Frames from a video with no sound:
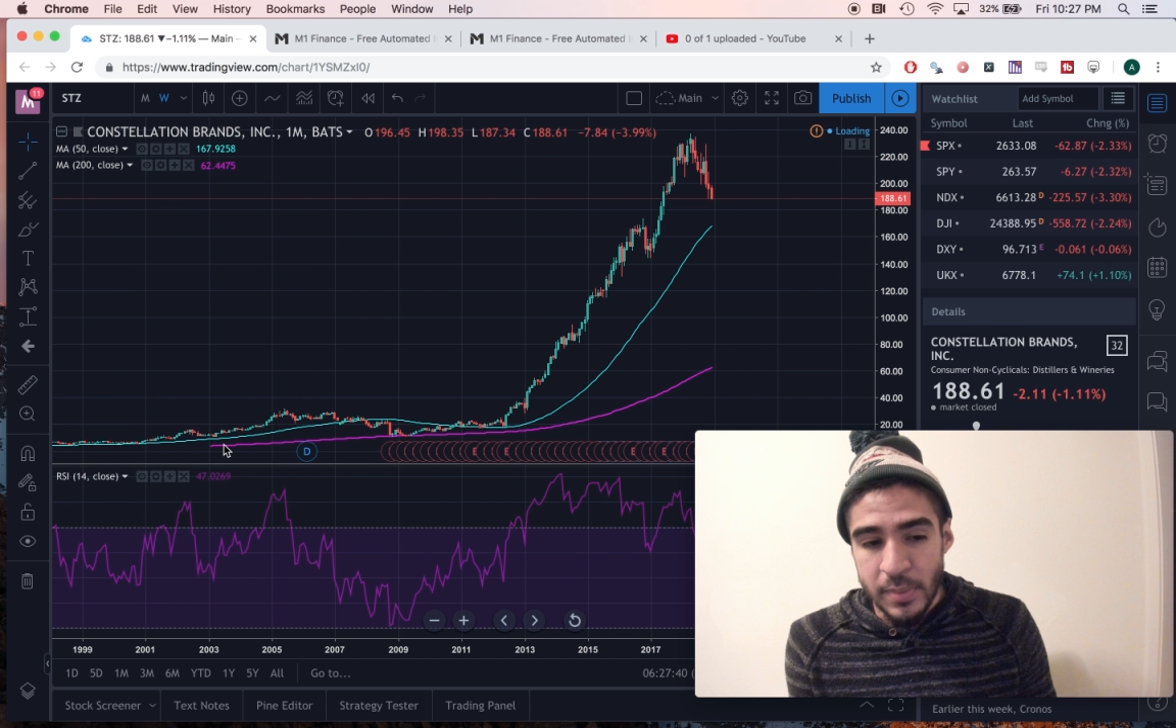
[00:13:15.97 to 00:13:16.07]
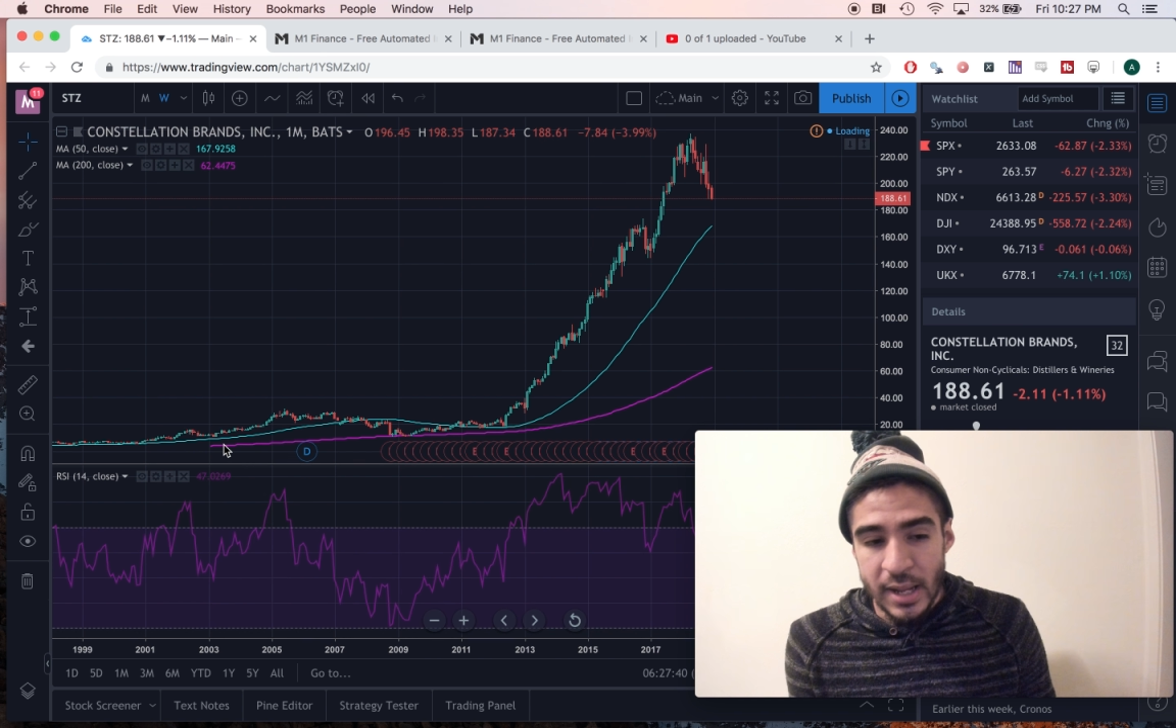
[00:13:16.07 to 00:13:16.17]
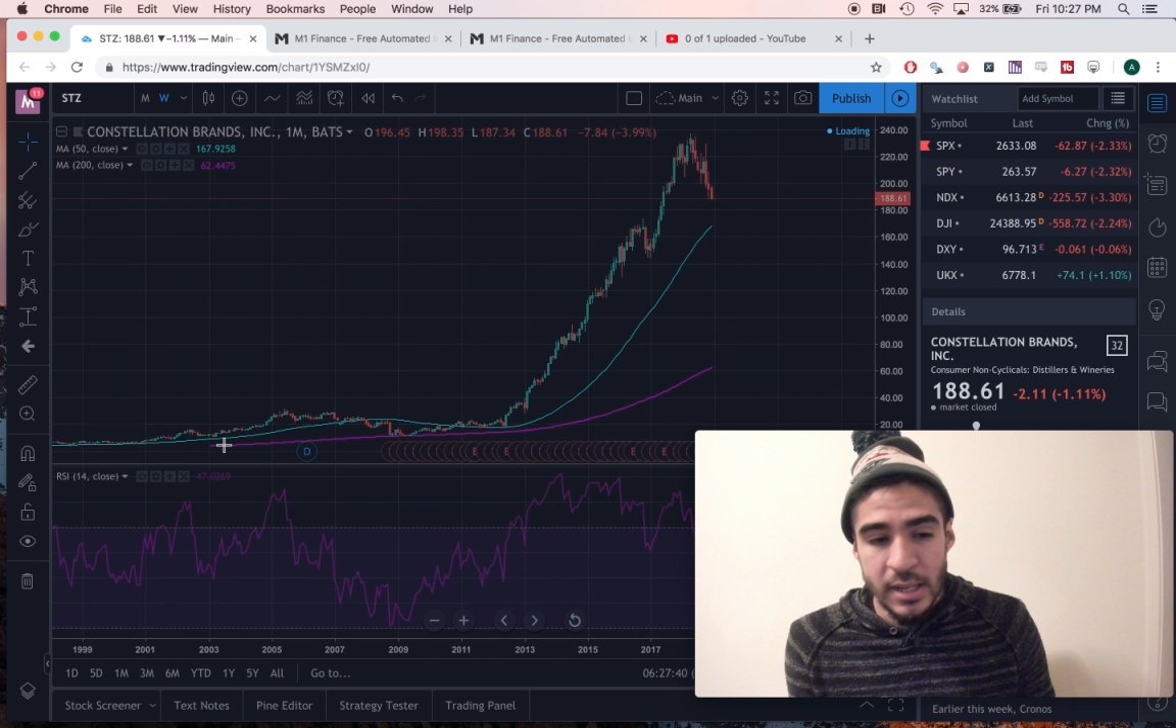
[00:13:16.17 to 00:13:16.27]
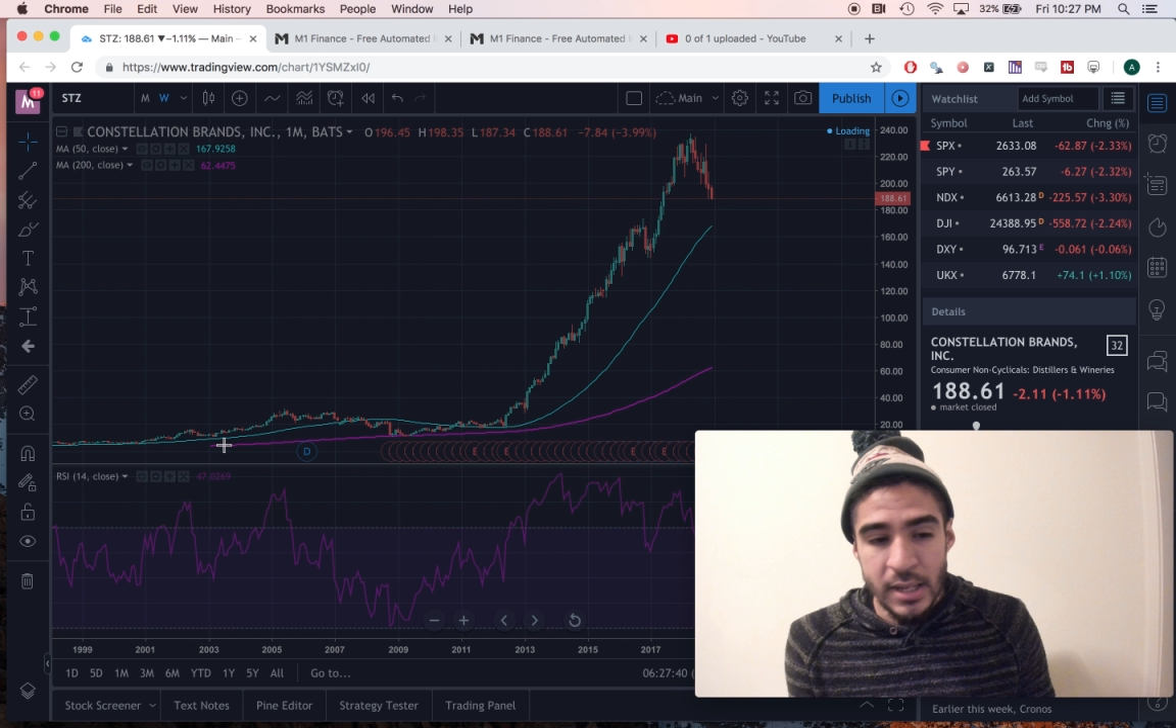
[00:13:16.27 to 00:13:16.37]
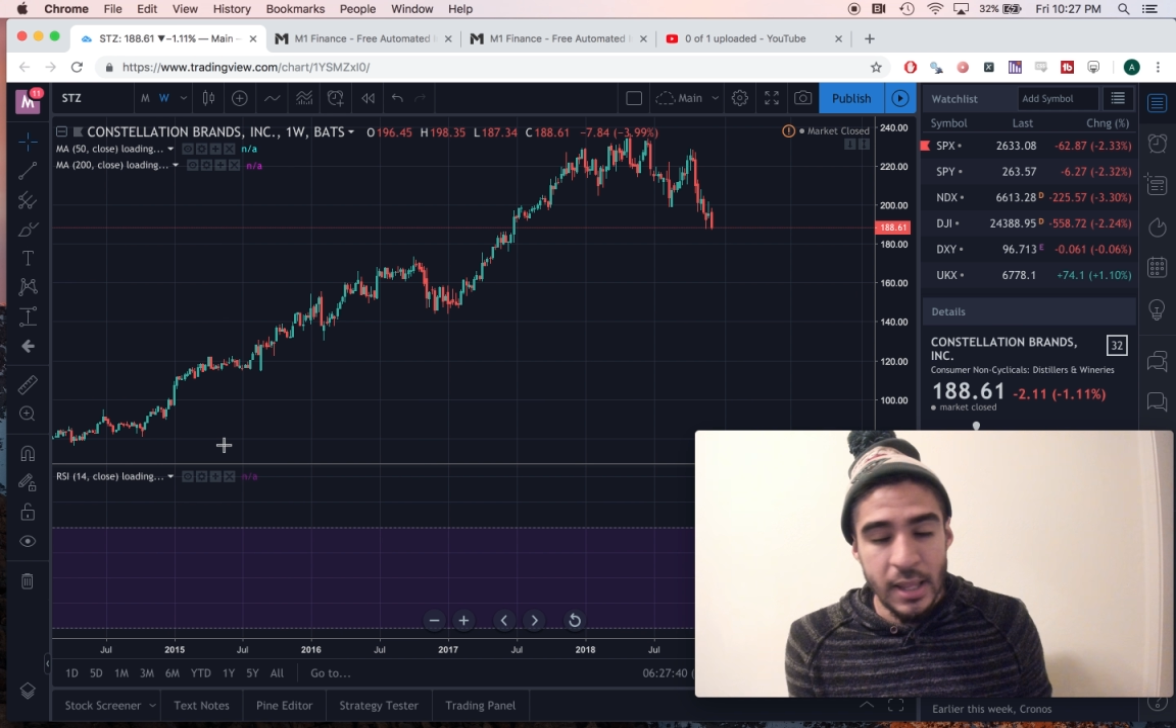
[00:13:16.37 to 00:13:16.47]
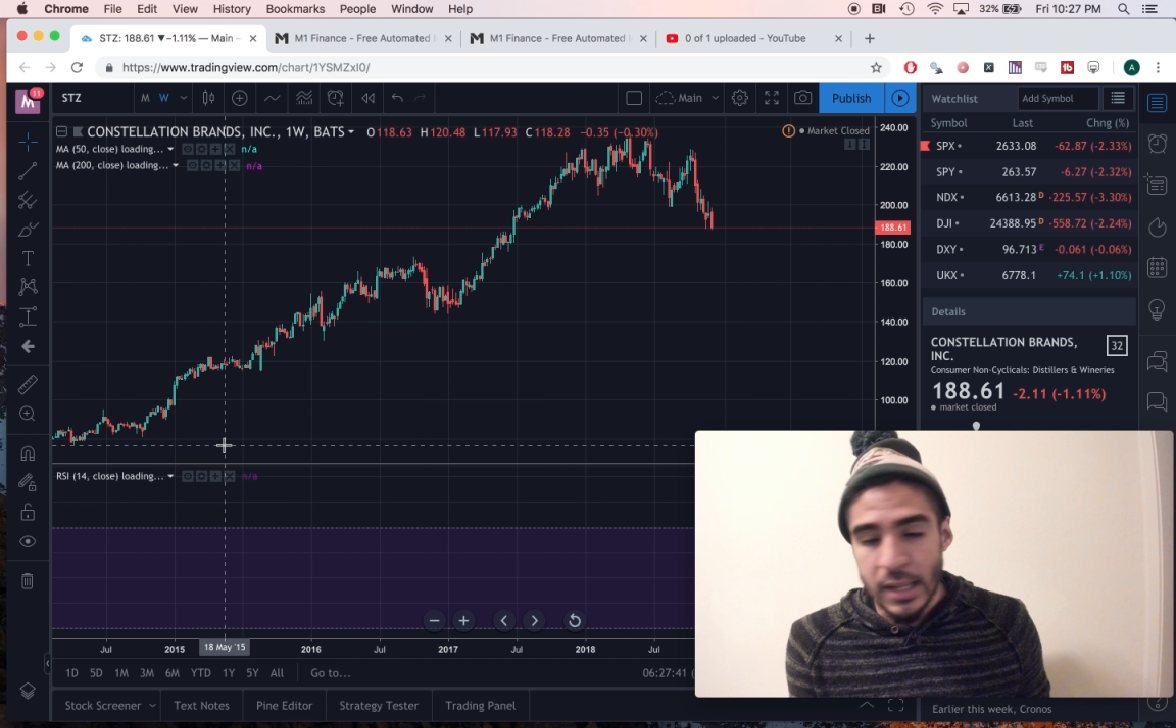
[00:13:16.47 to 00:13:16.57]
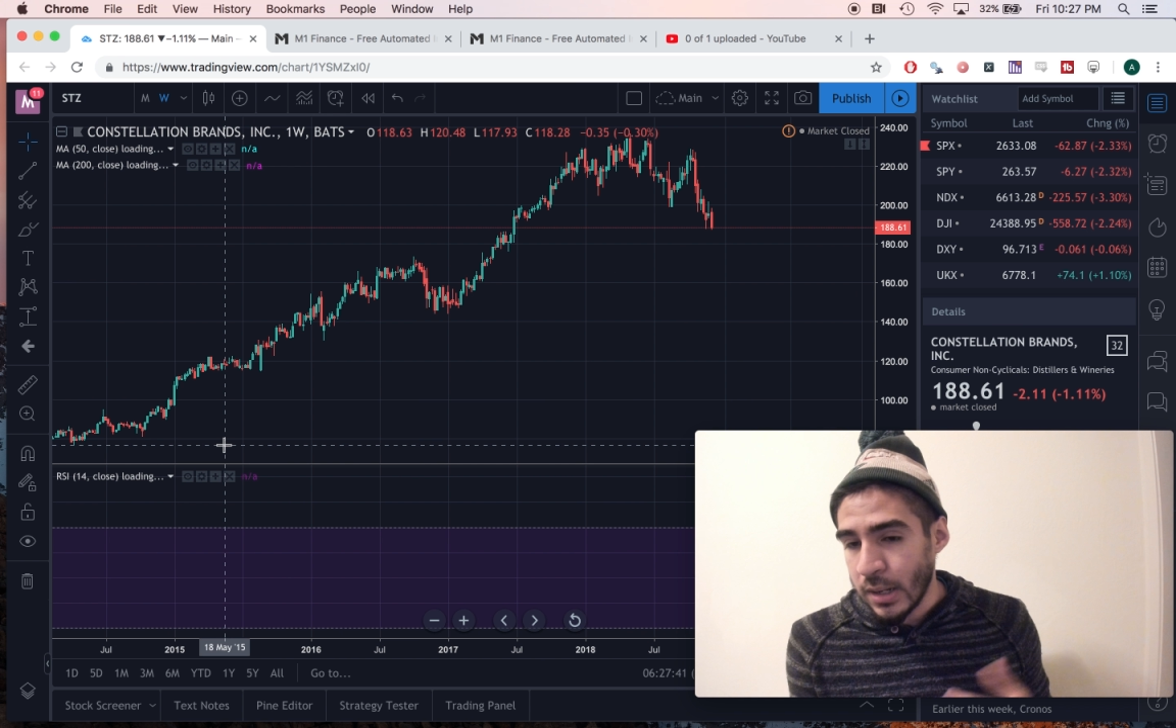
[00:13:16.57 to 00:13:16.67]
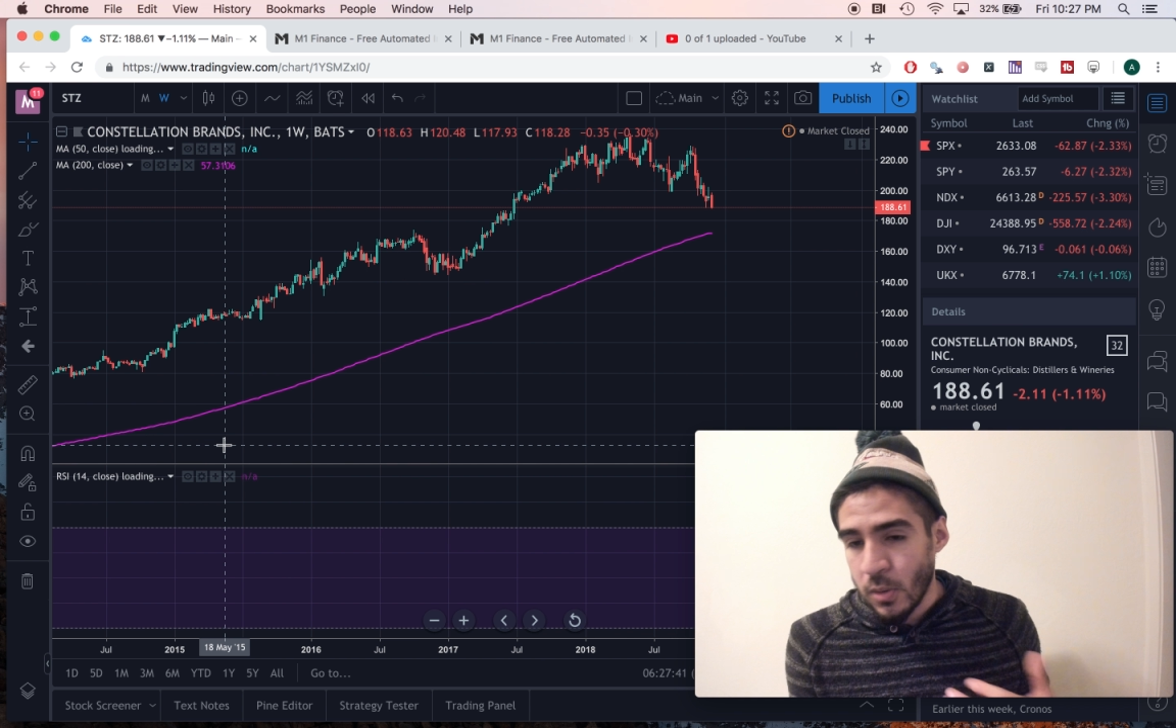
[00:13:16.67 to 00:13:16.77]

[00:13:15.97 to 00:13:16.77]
paid like